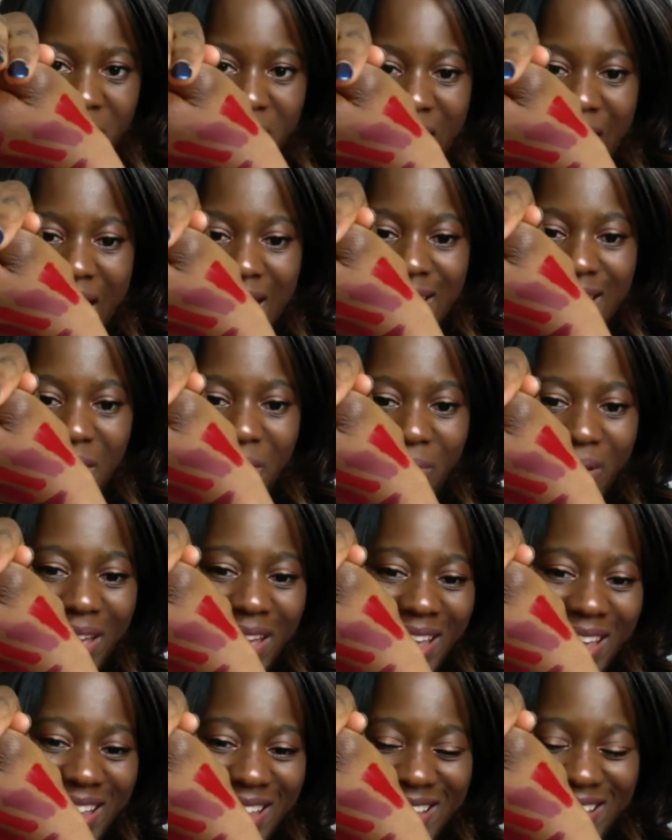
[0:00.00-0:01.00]
my hand that
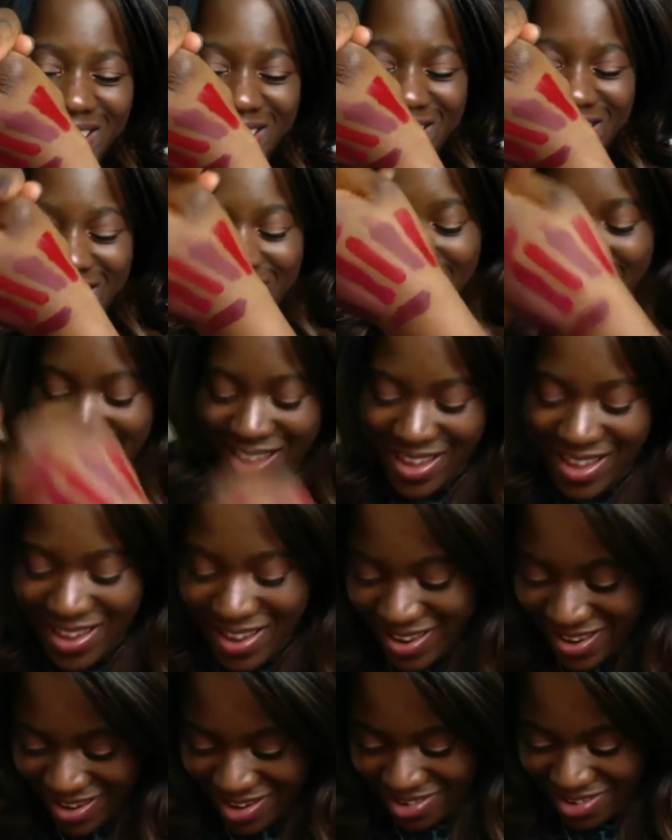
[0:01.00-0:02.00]
way.
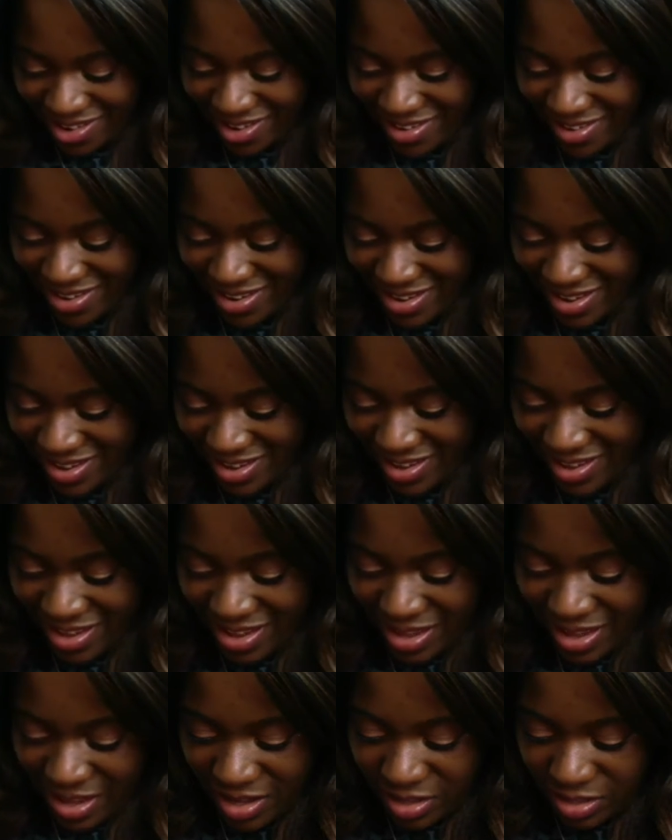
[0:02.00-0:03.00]
There we go.
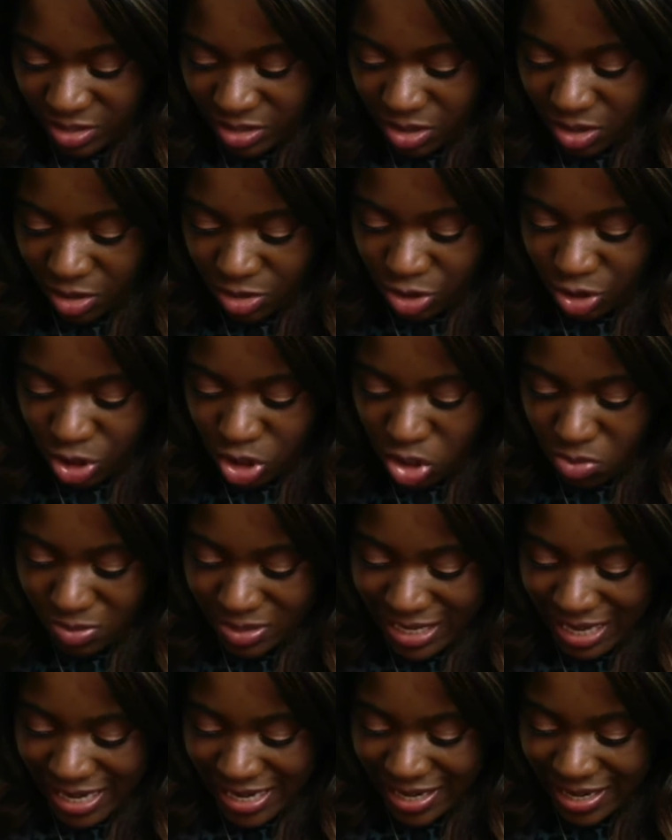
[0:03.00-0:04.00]
So I've got two
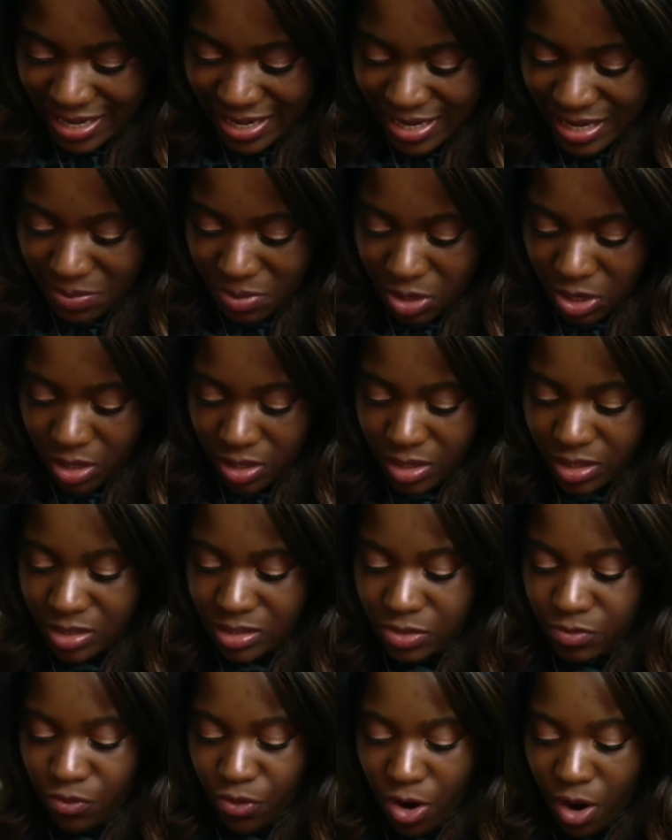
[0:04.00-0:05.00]
metallic lip
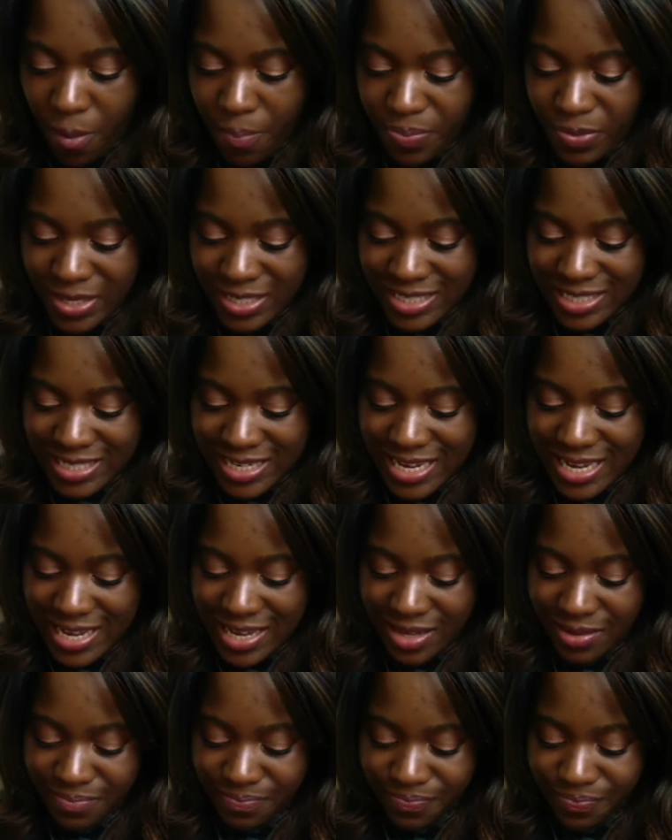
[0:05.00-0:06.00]
colours from
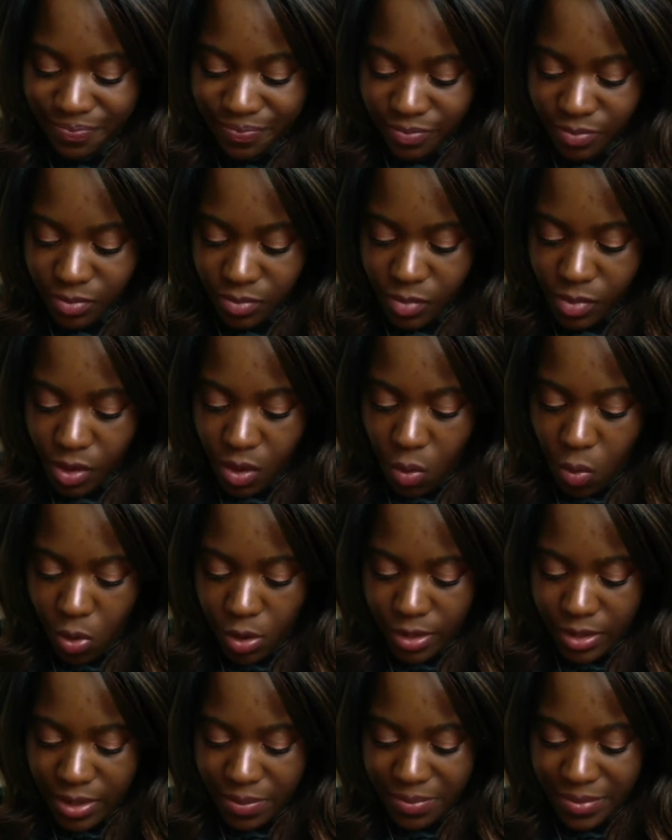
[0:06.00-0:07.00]
Sleek.
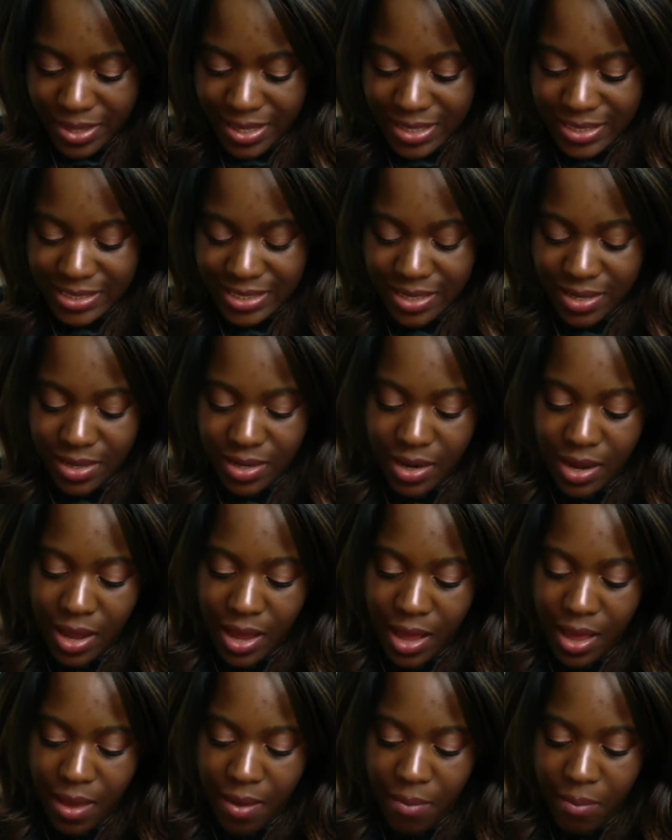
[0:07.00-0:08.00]
One of them is in
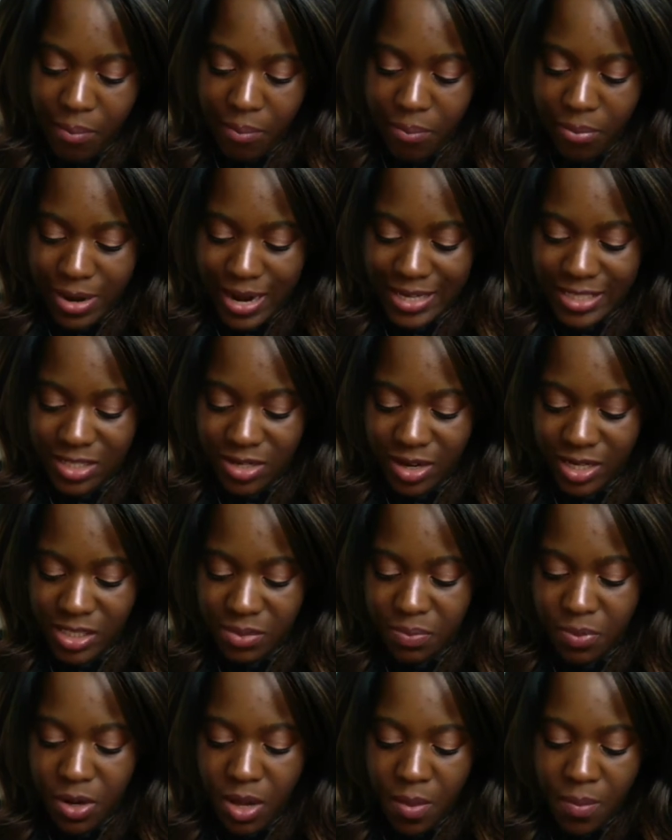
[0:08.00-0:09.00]

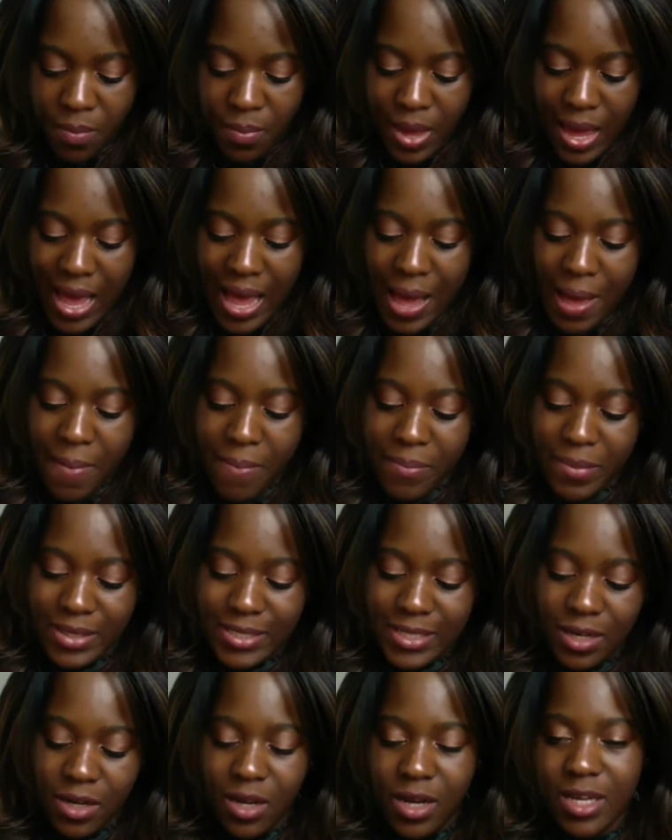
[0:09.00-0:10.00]
Platinised Plum and
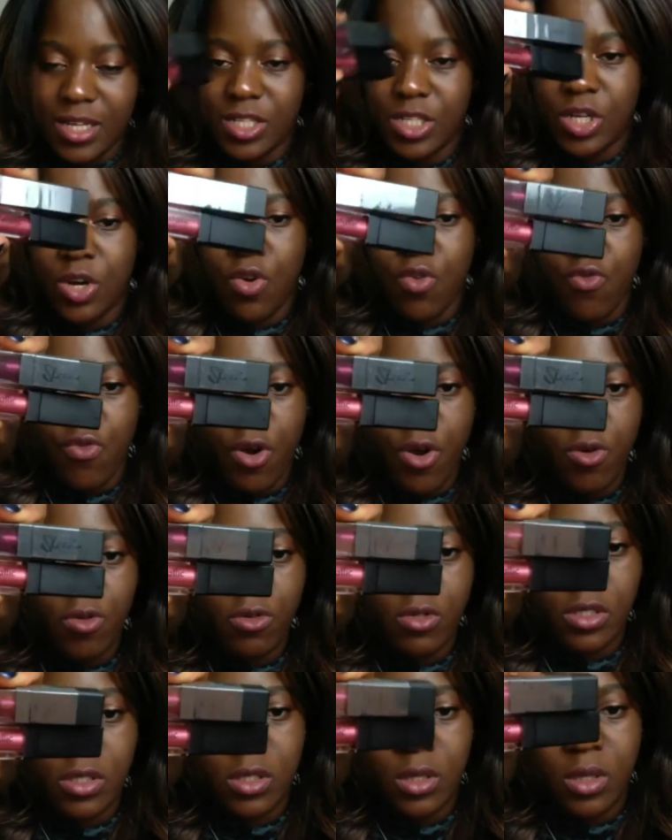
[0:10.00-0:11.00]
Metallised
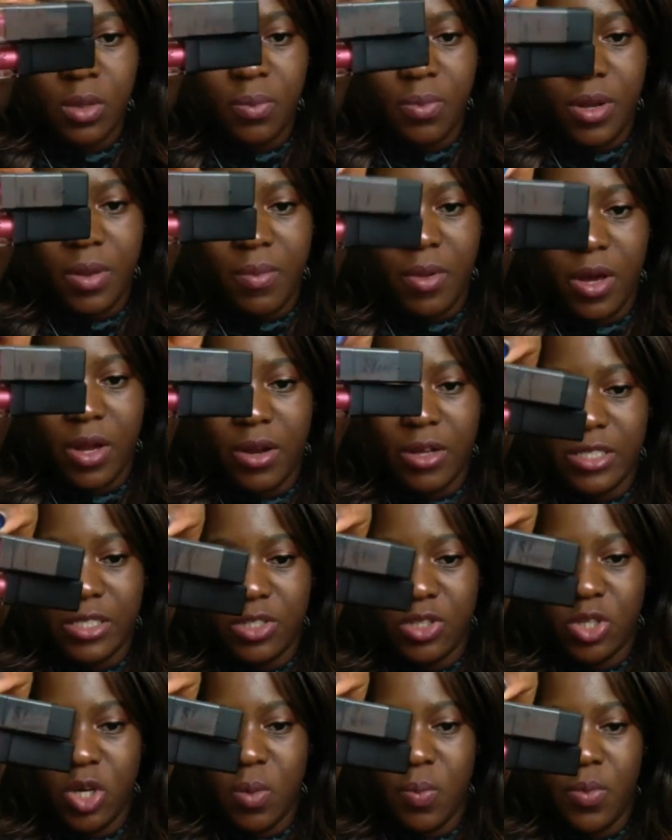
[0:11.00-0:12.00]
Rose. So the plum colour's at
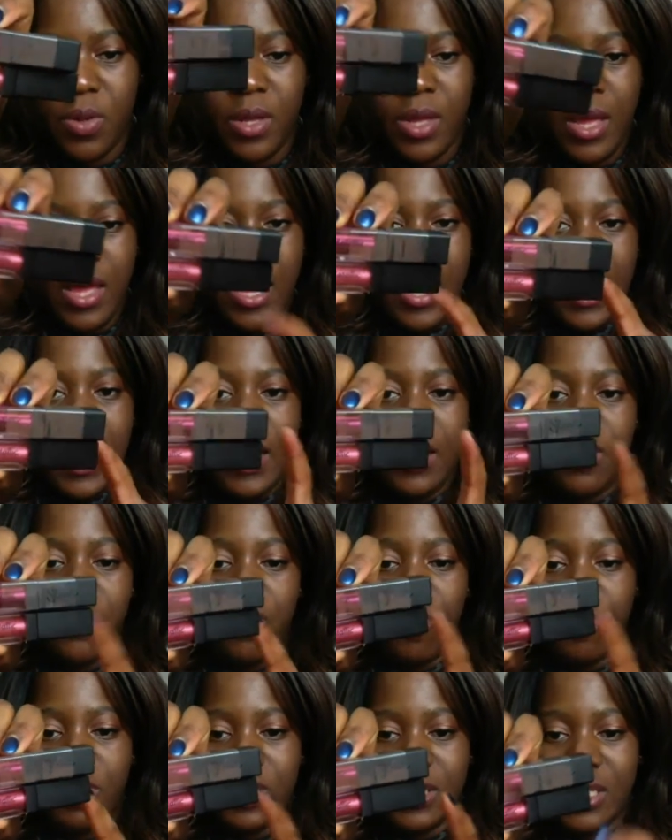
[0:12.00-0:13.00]
the top and the
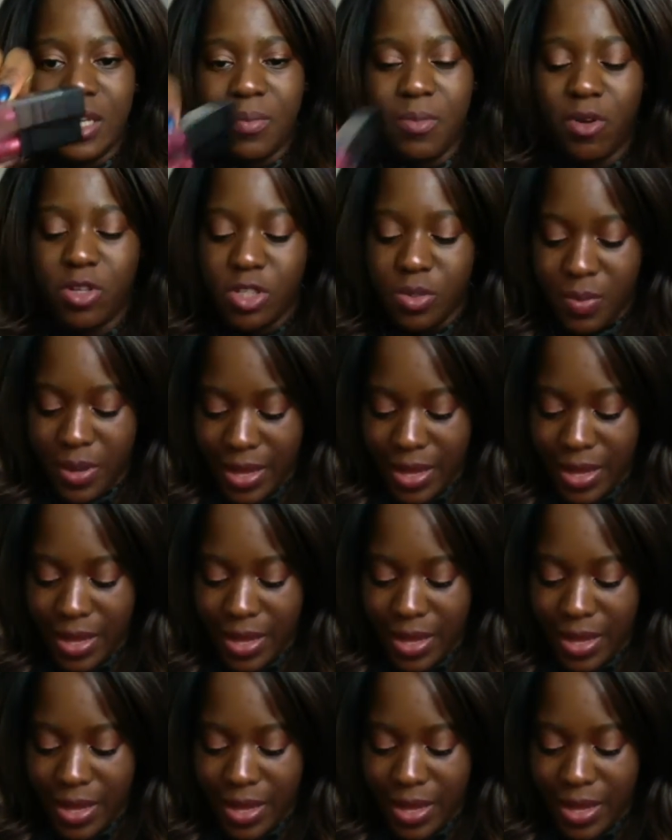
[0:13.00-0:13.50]
rose at the bottom